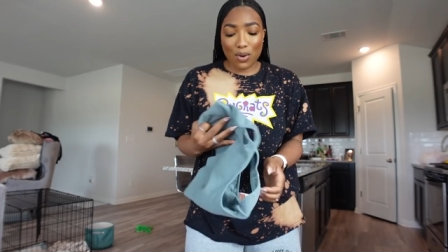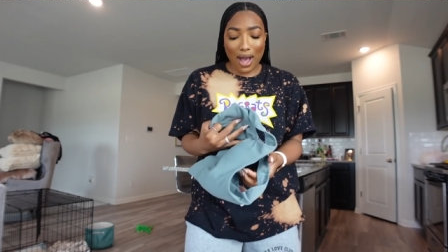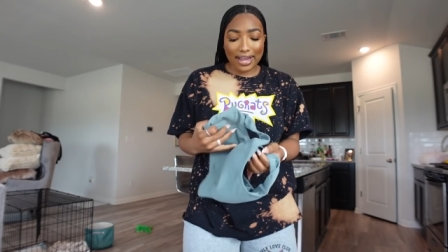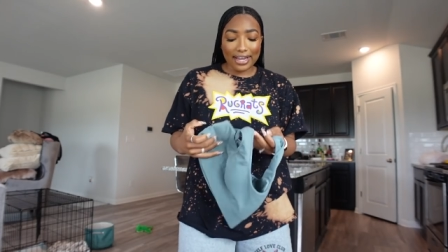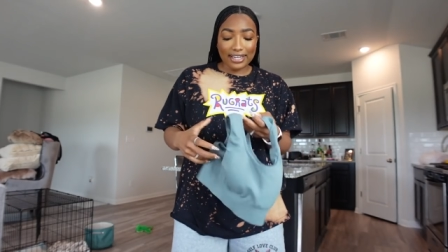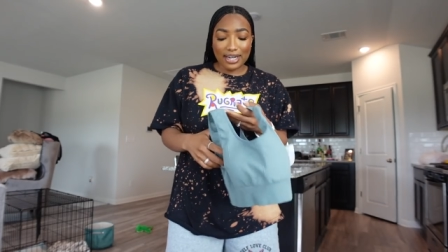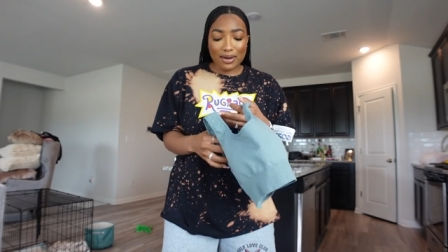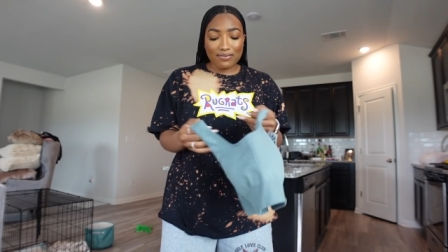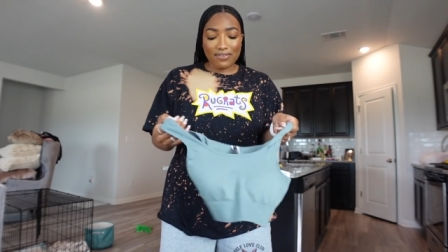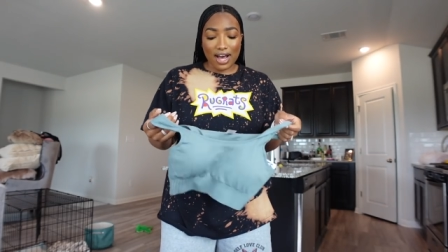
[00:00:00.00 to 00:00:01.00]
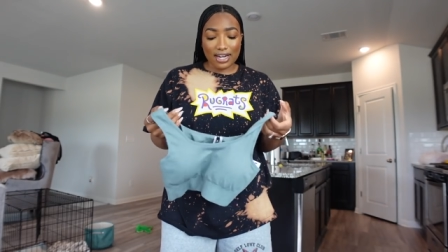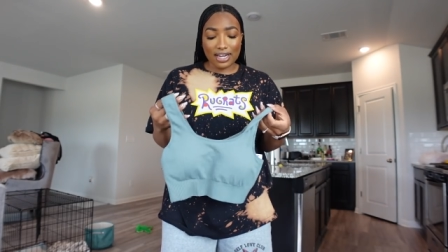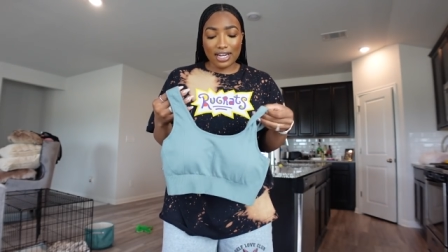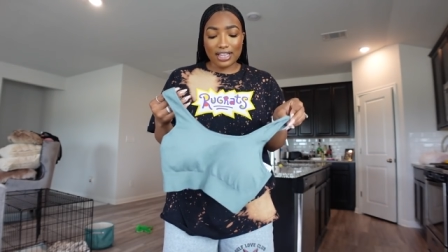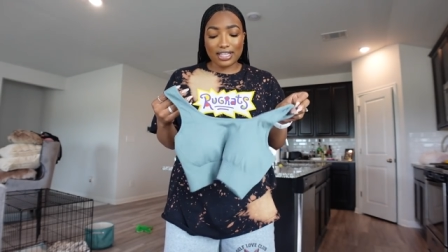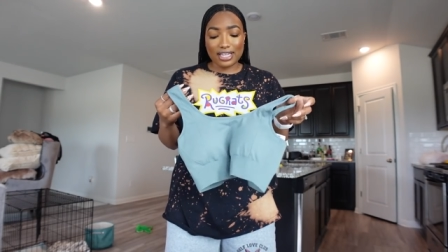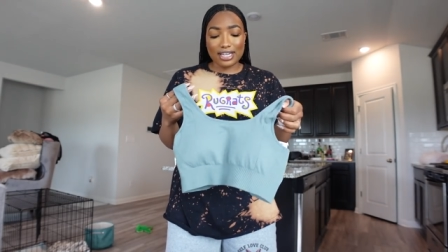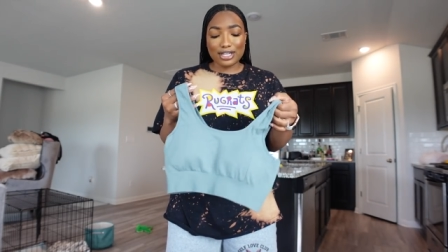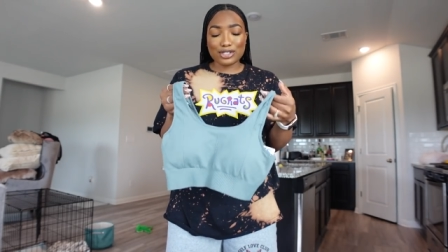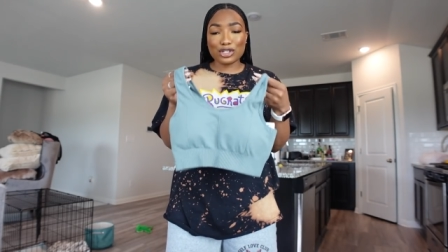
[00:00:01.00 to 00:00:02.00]
So I ended up finding
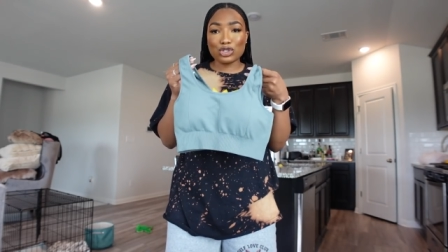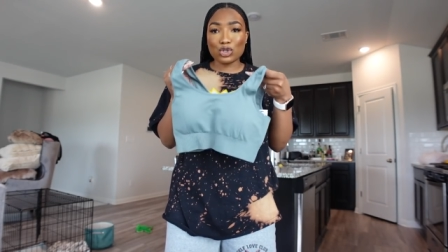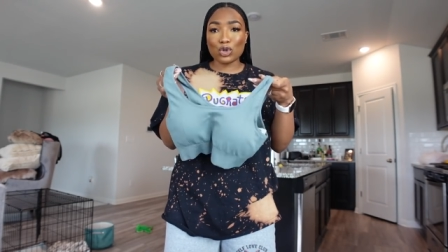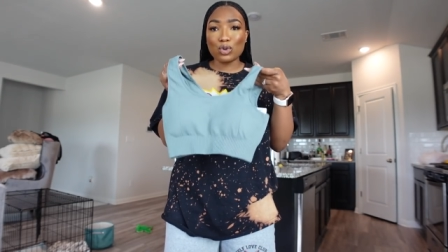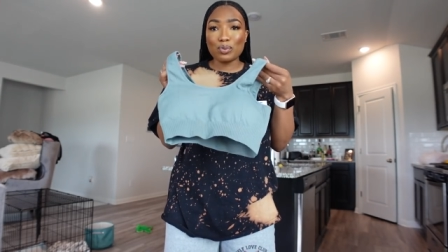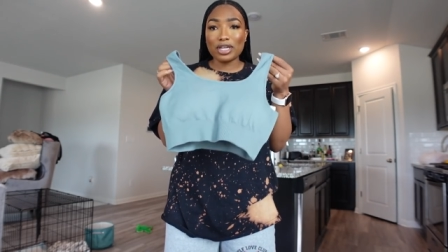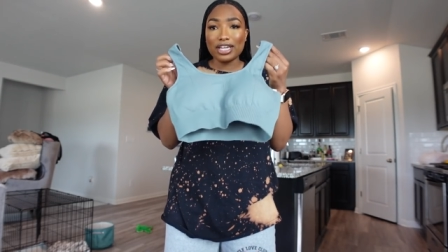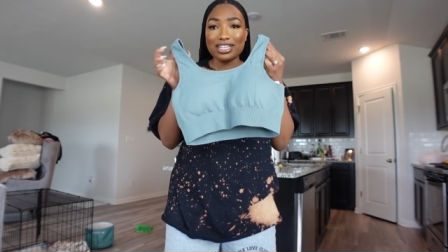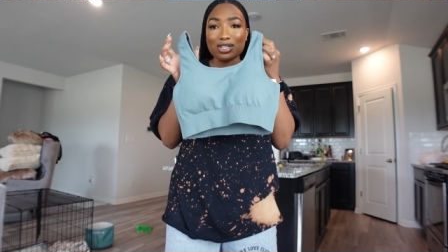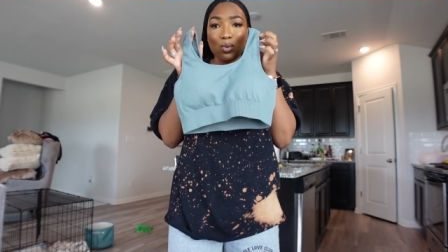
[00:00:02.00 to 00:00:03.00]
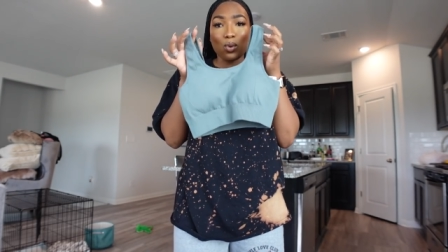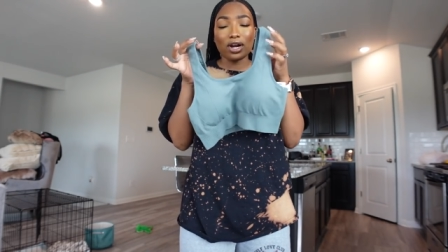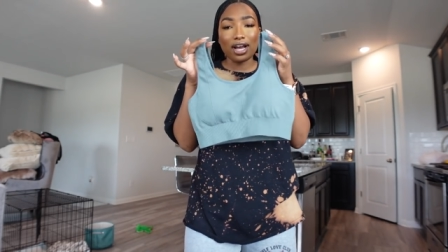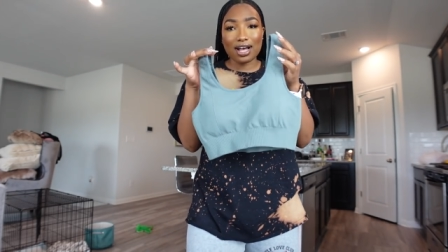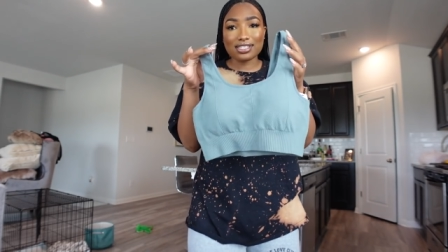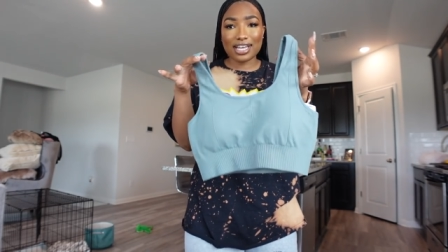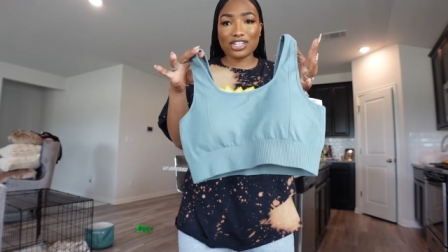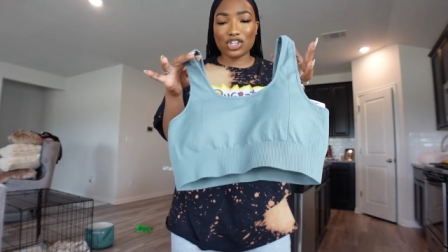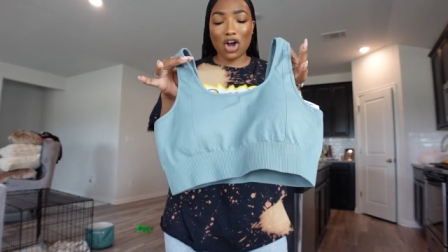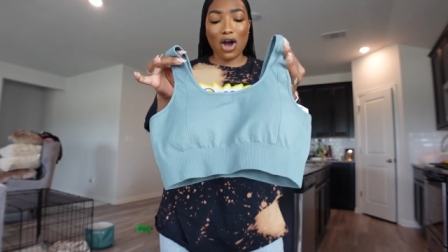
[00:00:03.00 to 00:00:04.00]
these two-piece workout
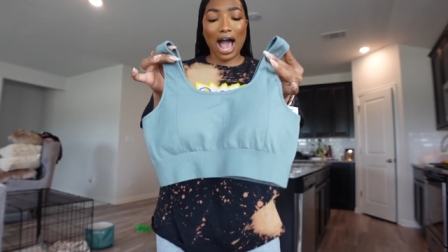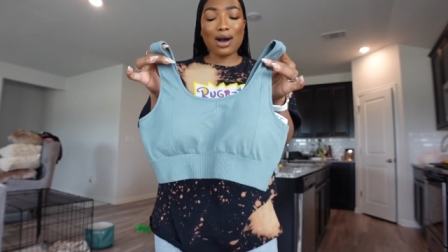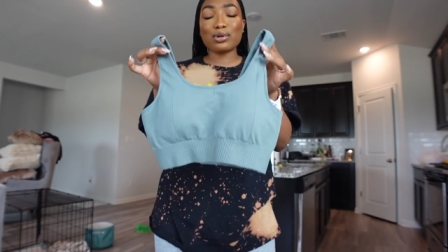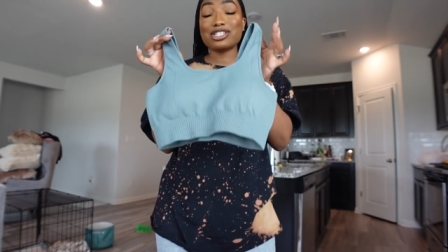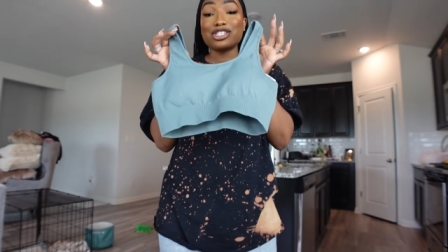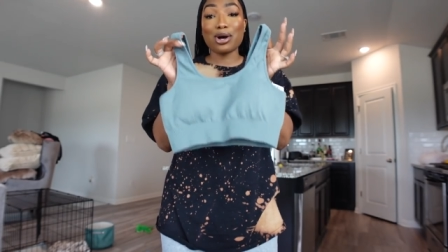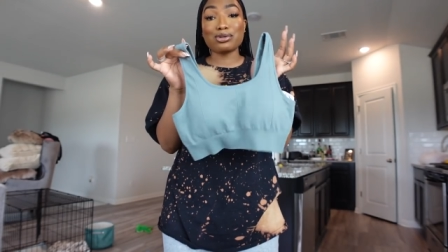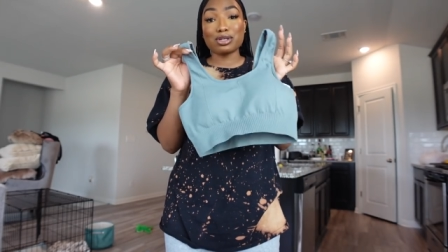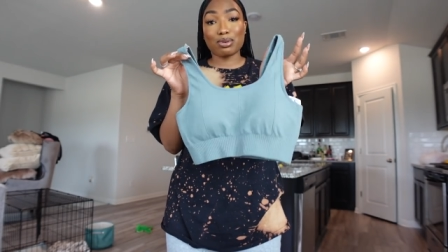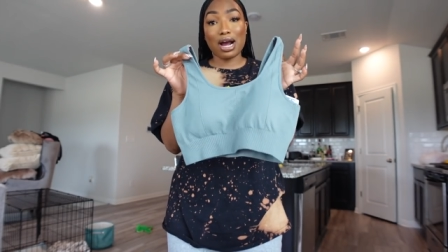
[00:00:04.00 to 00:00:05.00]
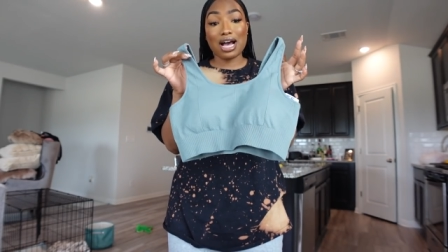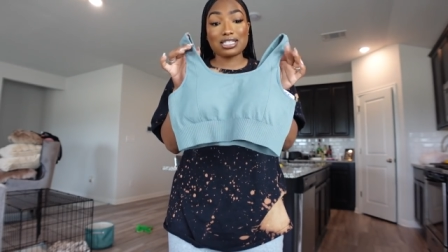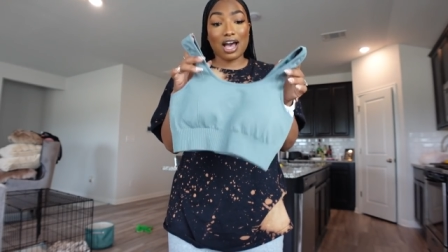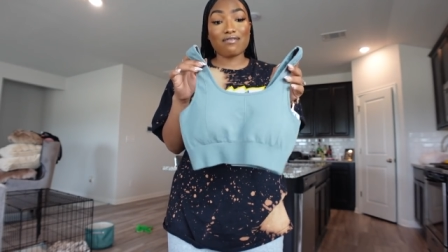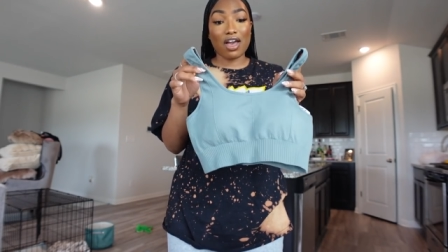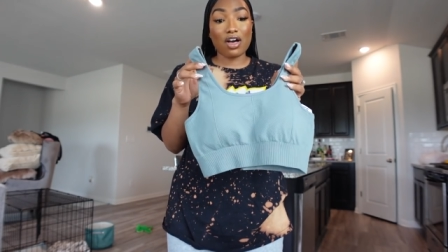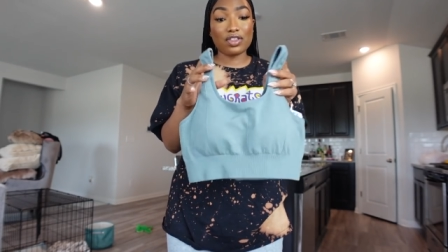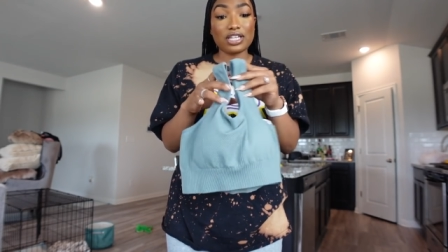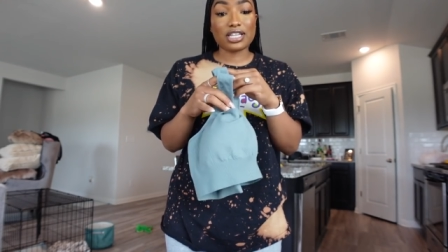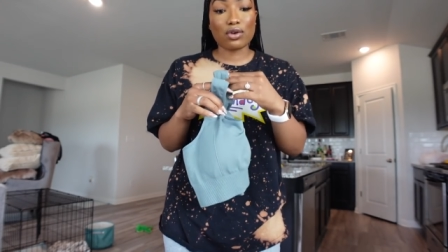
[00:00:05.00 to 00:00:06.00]
sets, y'all. I was so surprised I found
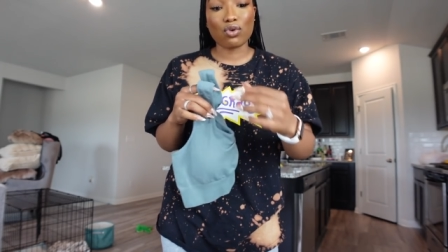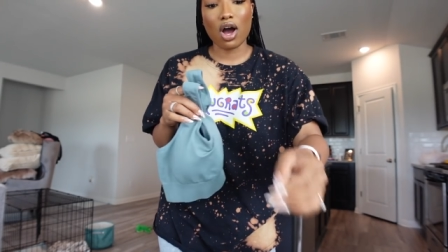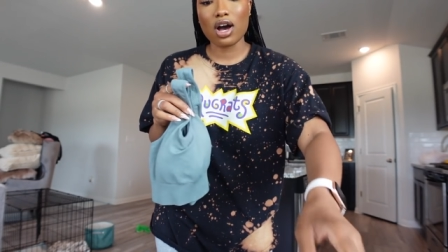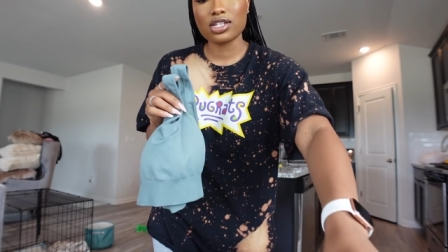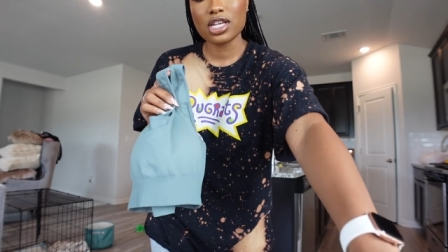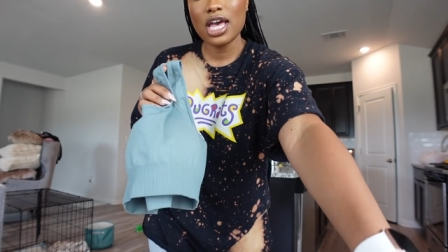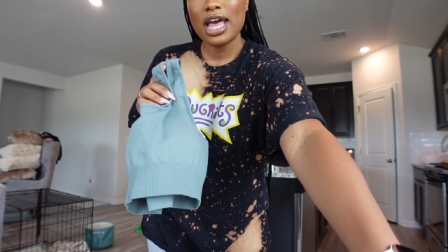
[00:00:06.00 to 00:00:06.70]
these at Ross.